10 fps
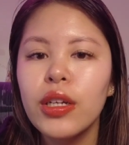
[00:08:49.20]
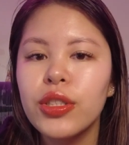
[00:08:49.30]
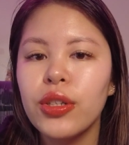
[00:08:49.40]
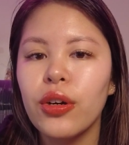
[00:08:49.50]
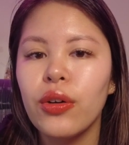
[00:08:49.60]

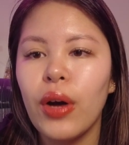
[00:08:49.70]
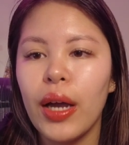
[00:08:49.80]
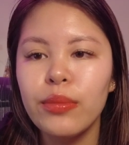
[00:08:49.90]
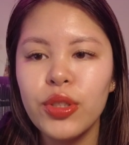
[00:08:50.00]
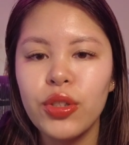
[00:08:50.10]
So
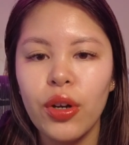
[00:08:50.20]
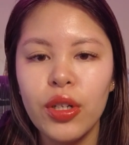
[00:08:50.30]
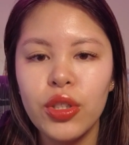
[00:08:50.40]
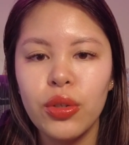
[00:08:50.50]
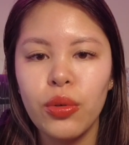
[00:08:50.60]
I'm
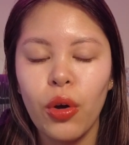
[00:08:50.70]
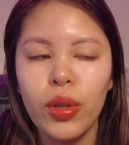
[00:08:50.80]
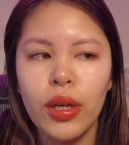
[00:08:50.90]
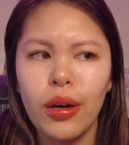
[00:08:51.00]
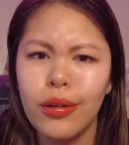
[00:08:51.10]
starting to go
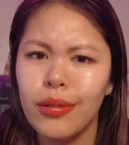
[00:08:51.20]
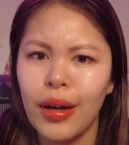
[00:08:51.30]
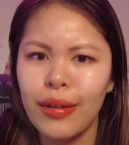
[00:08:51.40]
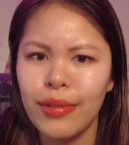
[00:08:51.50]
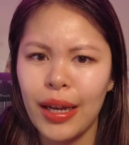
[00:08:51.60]
like, oh,
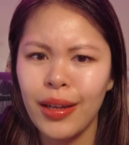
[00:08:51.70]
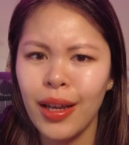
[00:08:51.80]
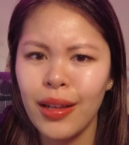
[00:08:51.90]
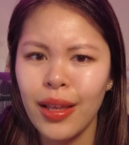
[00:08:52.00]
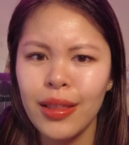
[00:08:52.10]
I
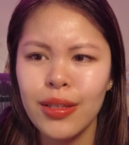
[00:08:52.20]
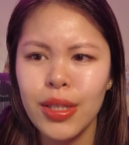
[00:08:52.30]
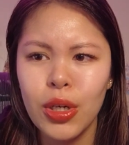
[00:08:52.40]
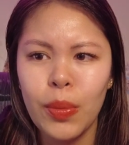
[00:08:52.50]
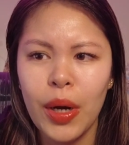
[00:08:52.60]
kind of like this
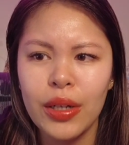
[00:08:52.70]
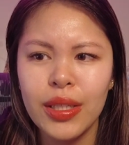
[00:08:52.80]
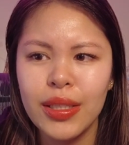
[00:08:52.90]
litter box.